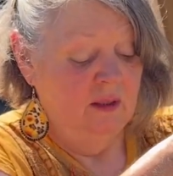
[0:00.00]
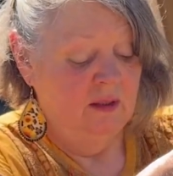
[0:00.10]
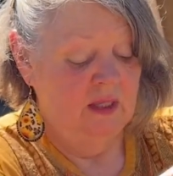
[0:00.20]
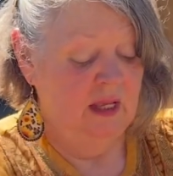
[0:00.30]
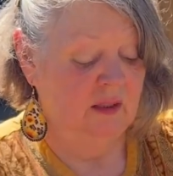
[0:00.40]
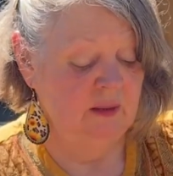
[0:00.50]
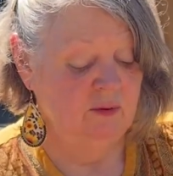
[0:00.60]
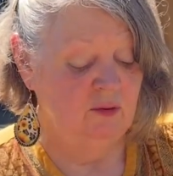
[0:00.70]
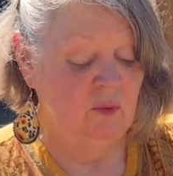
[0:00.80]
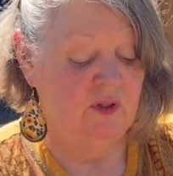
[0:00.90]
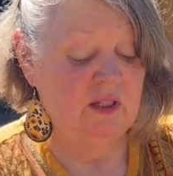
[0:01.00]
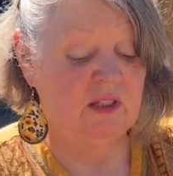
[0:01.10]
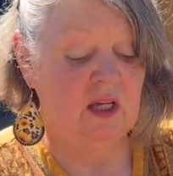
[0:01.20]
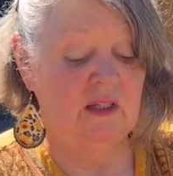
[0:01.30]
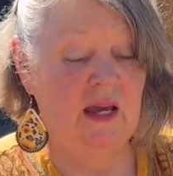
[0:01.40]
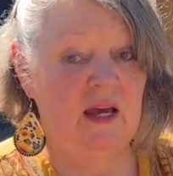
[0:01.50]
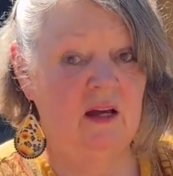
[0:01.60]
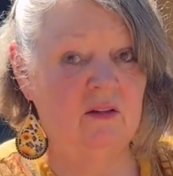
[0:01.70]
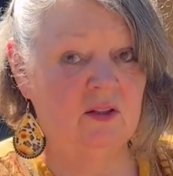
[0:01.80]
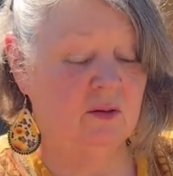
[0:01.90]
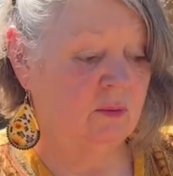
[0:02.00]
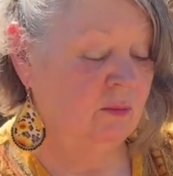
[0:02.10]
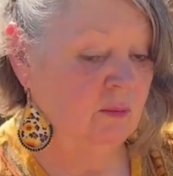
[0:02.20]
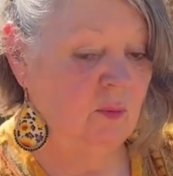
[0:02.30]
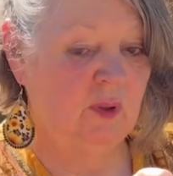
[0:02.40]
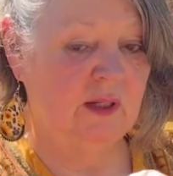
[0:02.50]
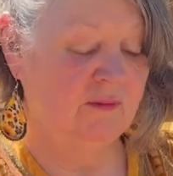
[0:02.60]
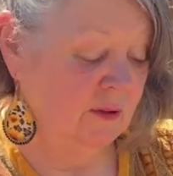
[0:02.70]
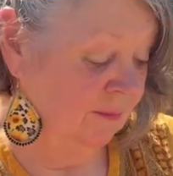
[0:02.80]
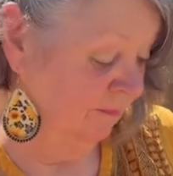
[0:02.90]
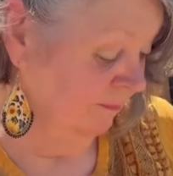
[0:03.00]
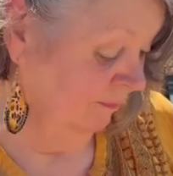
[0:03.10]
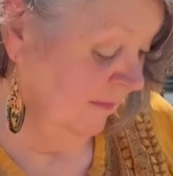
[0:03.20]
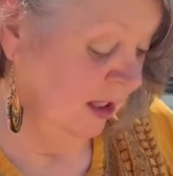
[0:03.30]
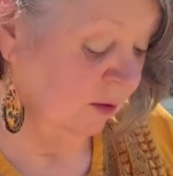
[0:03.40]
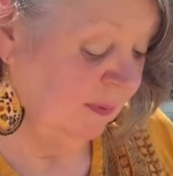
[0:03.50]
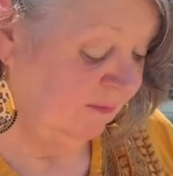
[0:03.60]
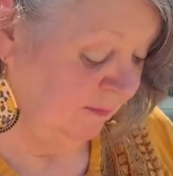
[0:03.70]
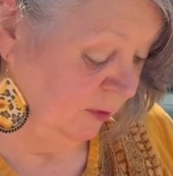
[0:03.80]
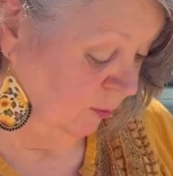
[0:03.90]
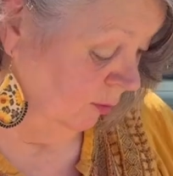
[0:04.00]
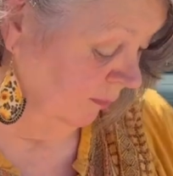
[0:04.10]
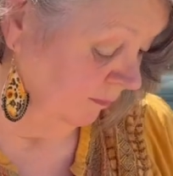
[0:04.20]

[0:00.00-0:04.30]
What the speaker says: dangling through one of these cutouts, or whatever. He'll be cool.